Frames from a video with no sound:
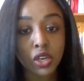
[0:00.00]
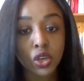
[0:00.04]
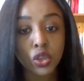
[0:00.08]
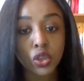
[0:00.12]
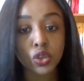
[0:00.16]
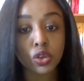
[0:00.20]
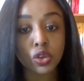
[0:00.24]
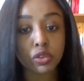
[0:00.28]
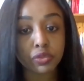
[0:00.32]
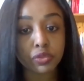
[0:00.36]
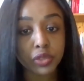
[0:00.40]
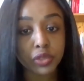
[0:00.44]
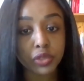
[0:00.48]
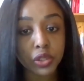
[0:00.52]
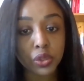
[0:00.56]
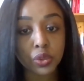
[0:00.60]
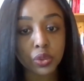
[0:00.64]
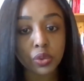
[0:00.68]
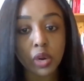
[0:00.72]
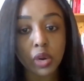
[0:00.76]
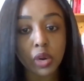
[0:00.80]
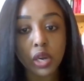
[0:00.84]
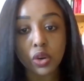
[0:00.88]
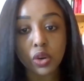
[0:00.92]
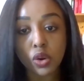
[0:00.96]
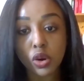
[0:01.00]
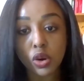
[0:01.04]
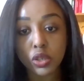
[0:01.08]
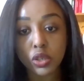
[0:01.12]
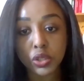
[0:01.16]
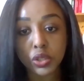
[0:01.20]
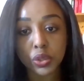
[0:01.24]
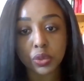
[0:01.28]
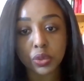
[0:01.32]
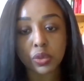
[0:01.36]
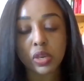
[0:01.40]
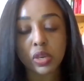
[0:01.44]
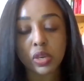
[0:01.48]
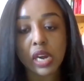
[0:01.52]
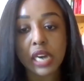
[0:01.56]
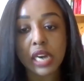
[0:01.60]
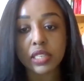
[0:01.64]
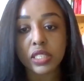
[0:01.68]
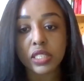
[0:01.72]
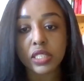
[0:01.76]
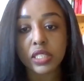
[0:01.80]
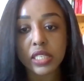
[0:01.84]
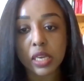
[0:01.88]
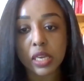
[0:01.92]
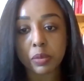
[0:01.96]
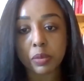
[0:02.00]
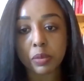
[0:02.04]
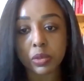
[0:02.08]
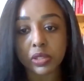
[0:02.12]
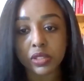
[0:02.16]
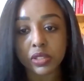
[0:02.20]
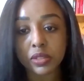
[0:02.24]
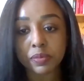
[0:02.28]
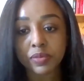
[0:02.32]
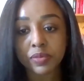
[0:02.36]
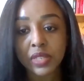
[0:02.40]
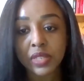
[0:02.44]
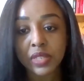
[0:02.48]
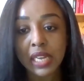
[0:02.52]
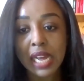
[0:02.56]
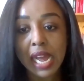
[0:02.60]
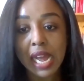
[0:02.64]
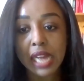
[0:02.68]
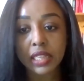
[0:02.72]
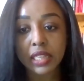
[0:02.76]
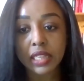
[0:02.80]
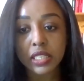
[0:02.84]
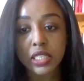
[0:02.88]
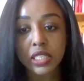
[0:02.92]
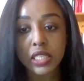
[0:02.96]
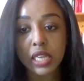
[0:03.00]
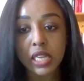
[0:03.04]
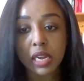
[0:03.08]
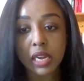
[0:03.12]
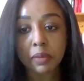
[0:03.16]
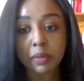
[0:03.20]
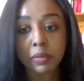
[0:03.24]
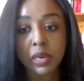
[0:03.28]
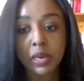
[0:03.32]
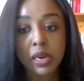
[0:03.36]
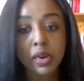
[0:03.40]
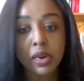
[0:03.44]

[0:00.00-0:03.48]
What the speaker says: your video and audio are disabled at this time.